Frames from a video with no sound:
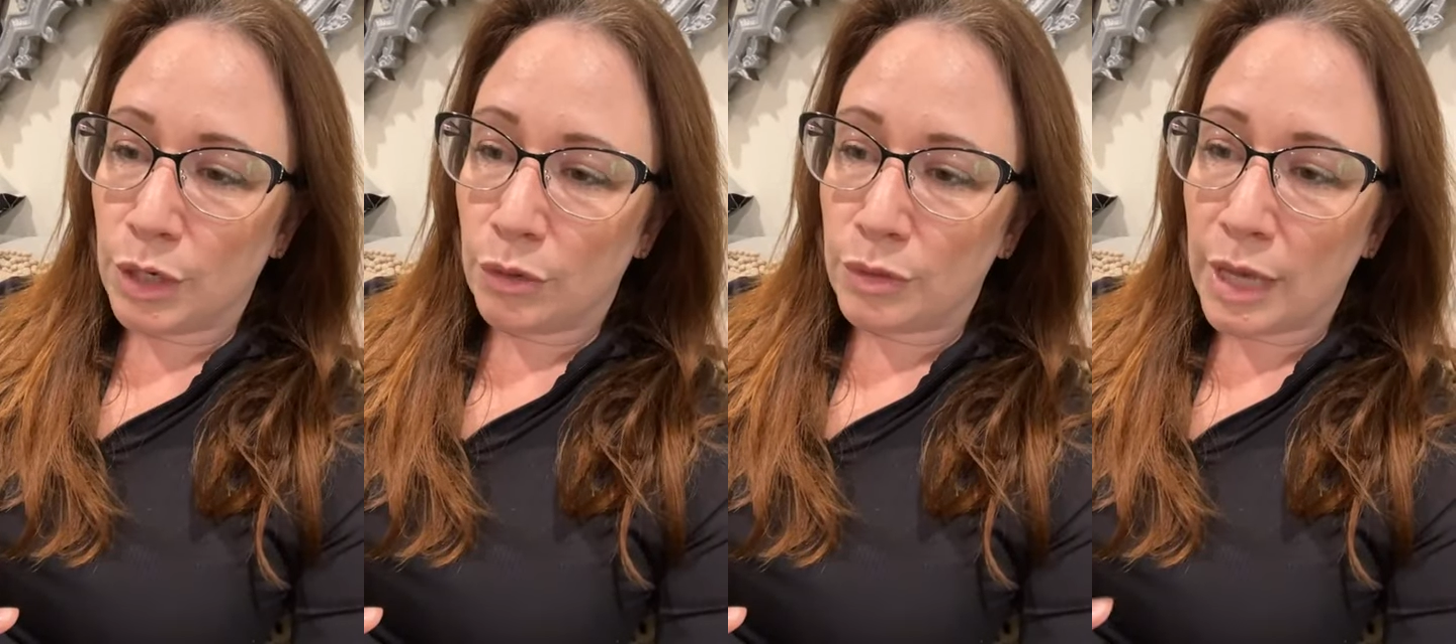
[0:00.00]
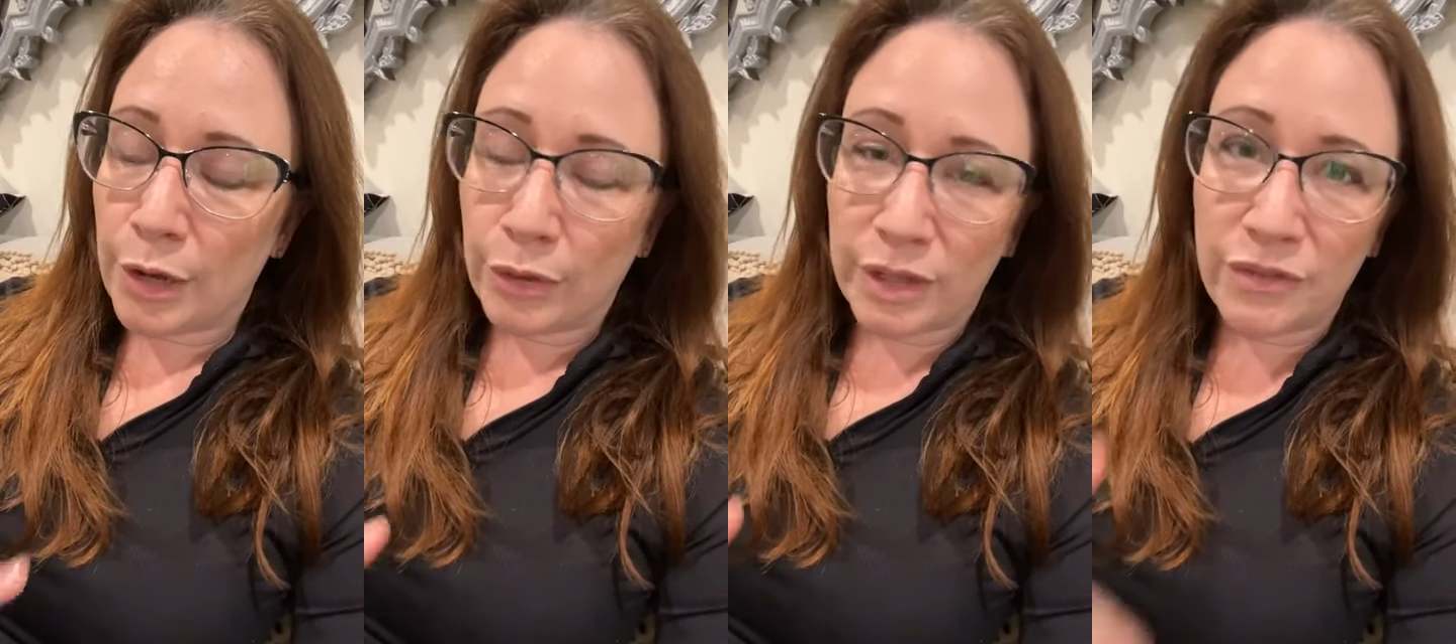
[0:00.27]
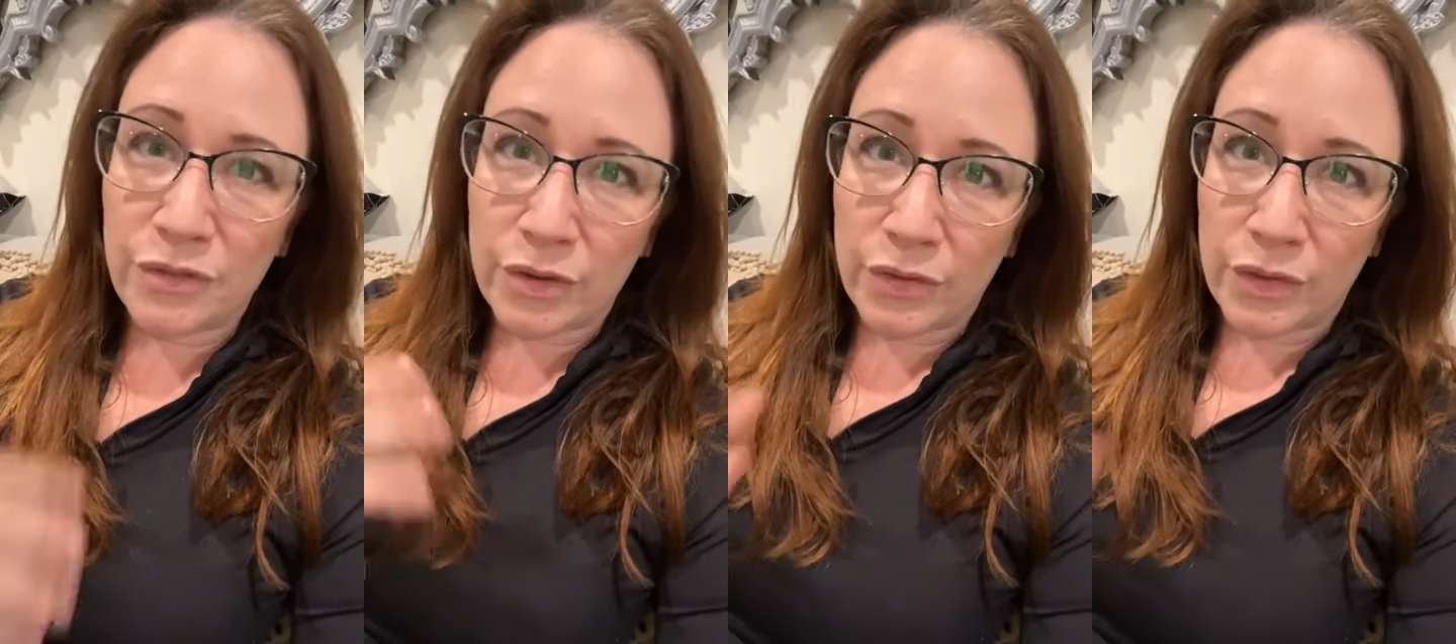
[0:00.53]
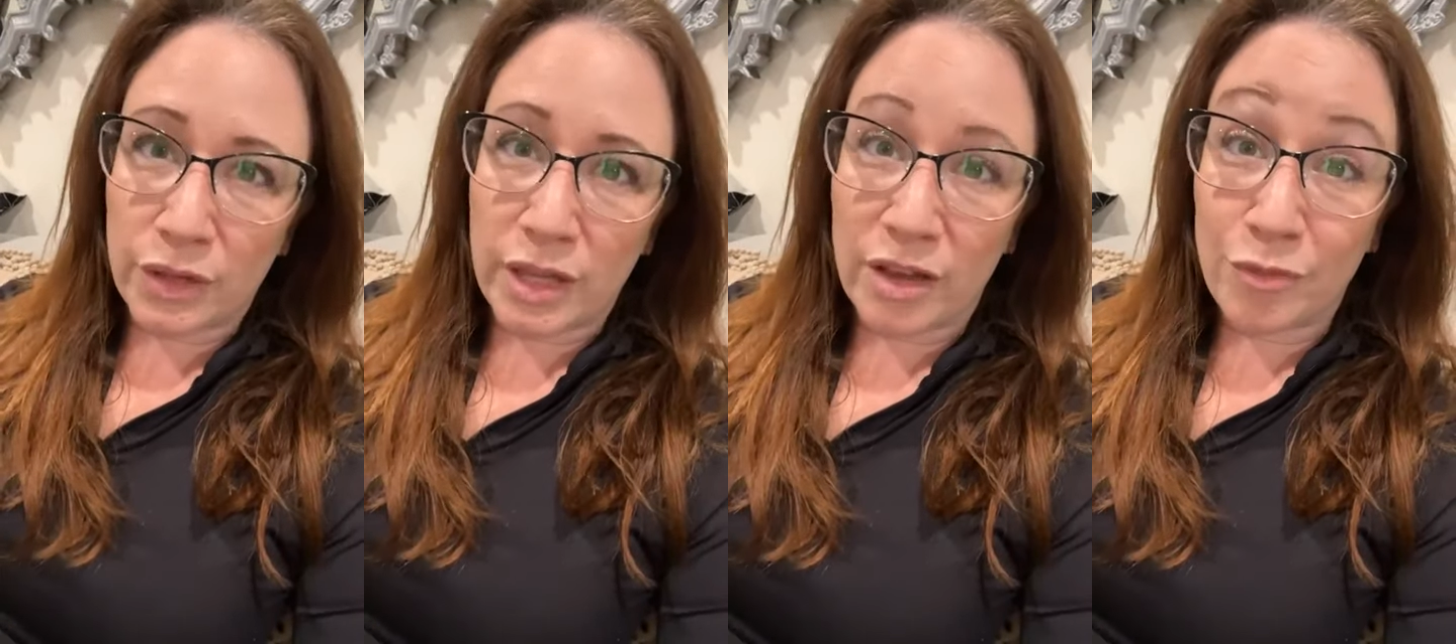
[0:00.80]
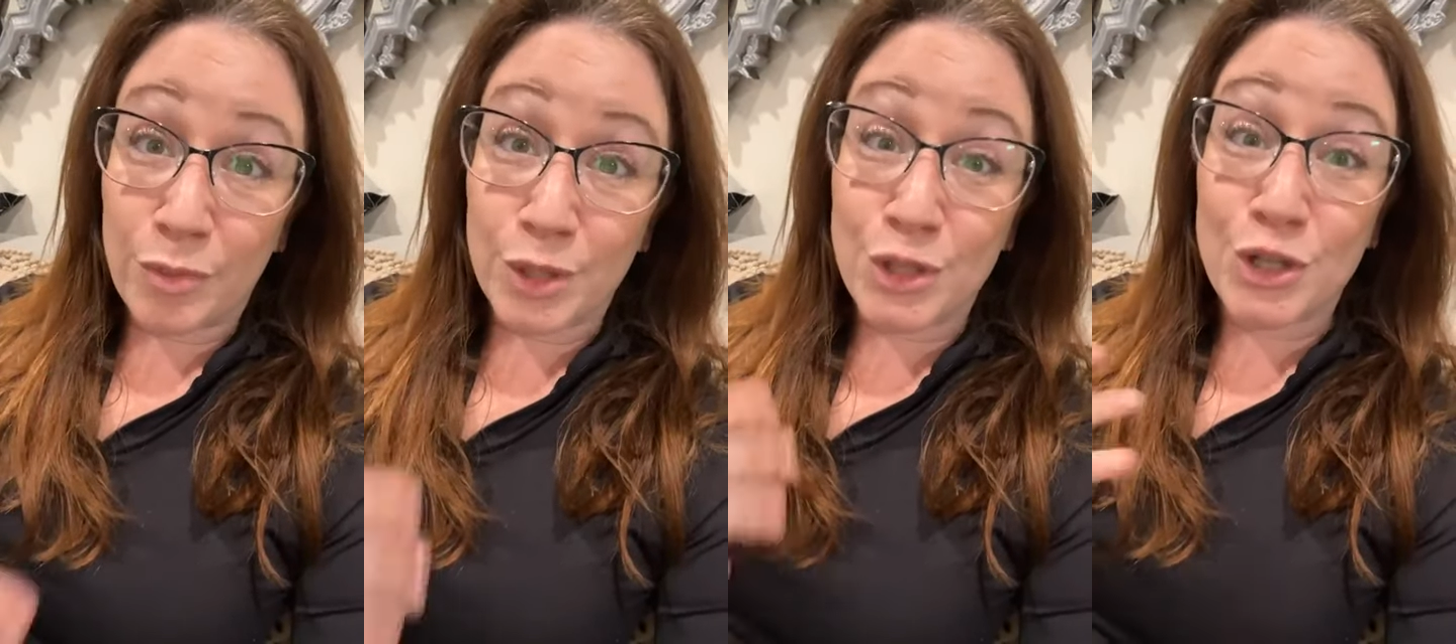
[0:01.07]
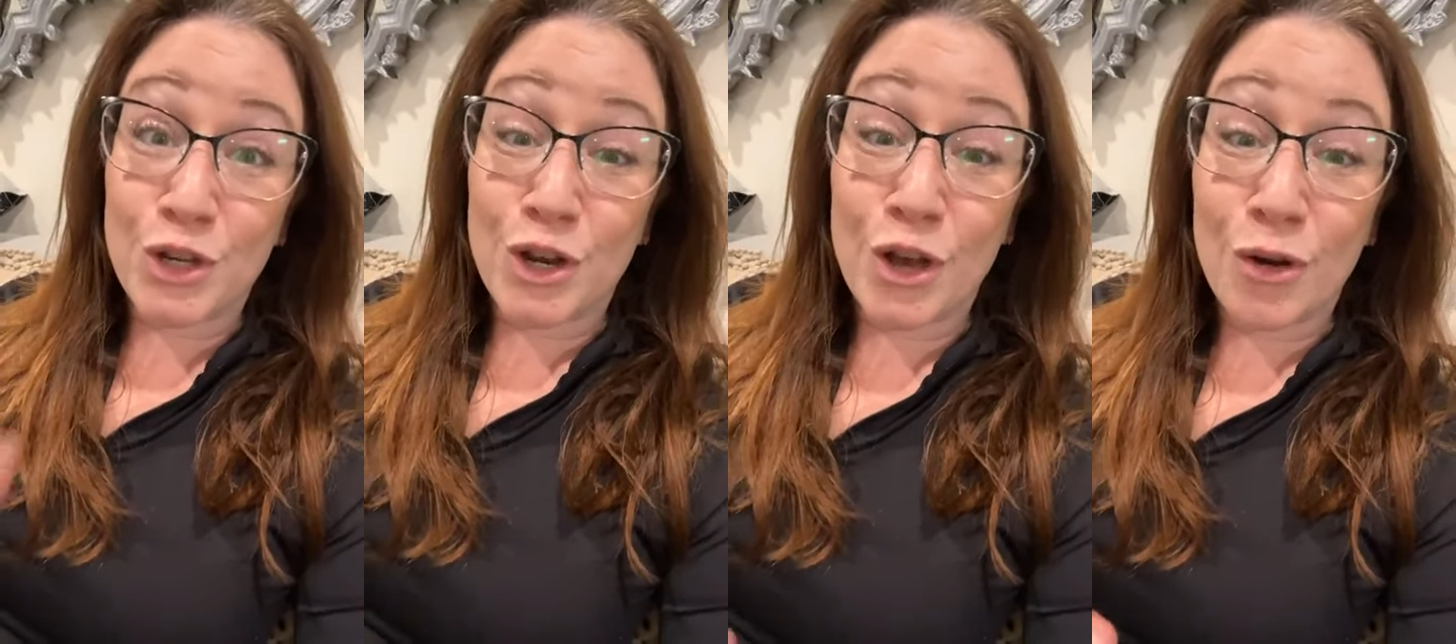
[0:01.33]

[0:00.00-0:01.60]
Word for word: you know, not only feel the love, but to